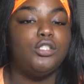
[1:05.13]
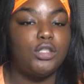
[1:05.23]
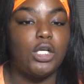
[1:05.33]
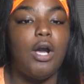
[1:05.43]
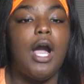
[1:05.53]

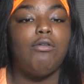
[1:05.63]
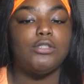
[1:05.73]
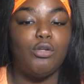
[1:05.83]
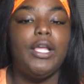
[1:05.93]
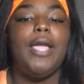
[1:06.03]
So I
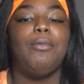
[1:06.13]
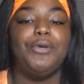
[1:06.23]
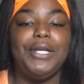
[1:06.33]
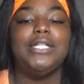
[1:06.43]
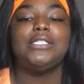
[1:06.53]
was only
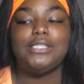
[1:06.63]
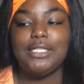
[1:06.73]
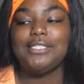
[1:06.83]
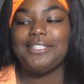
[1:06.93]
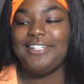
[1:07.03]
able to get
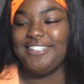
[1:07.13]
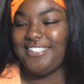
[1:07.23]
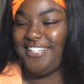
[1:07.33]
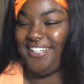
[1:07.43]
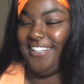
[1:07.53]
6
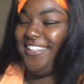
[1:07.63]
things.